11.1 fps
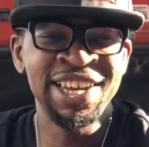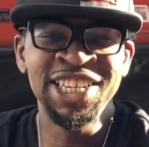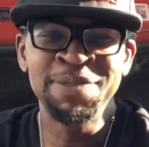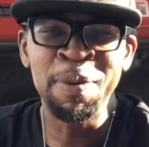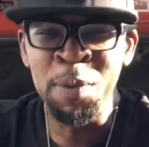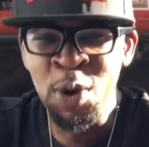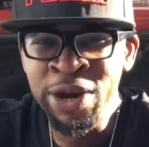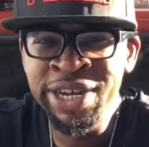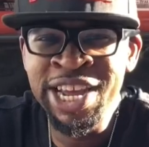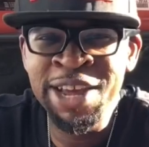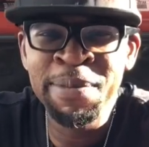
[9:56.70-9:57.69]
it's Memorial
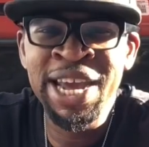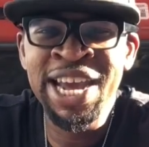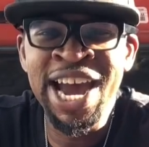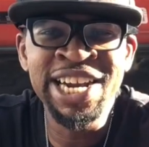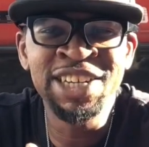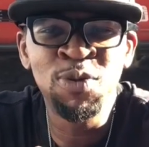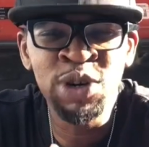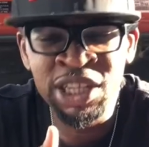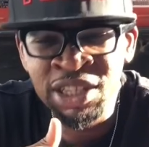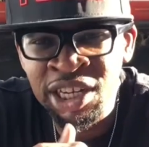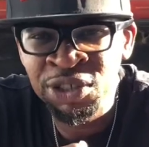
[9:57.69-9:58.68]
Day, man. I just want
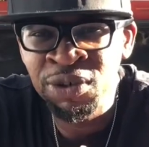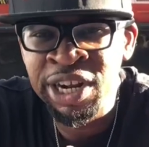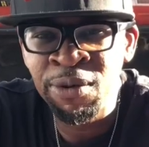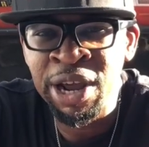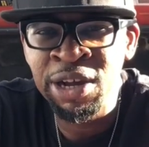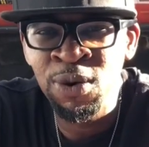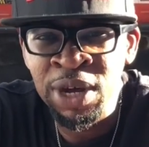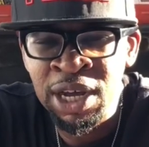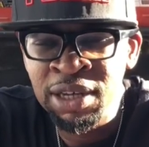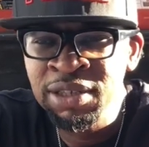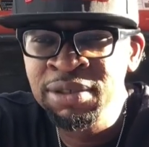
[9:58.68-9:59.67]
to touch on that right
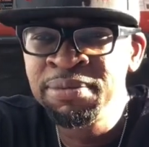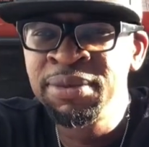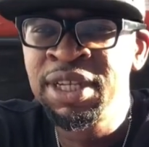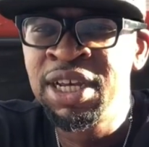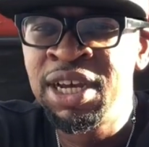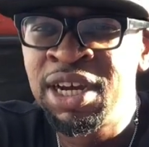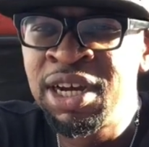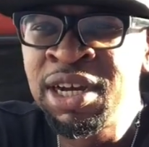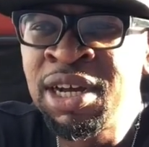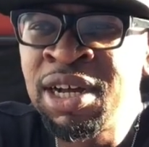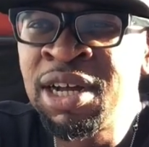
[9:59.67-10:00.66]
quick.
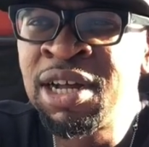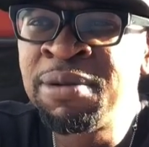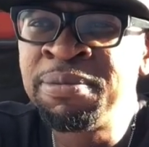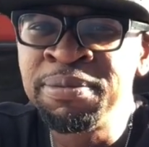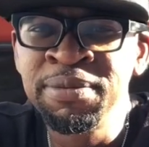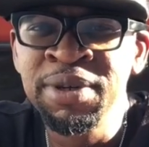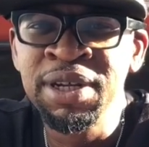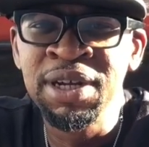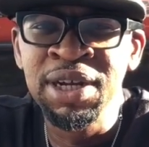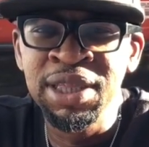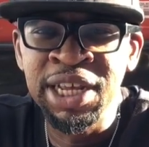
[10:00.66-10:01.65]
The
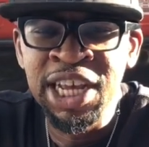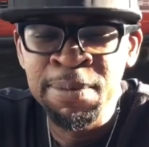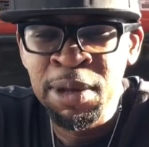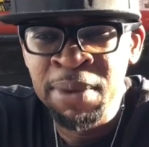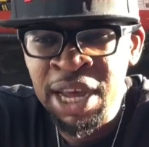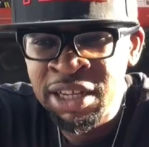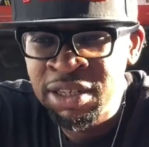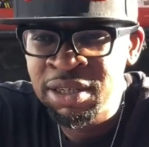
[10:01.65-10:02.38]
MMX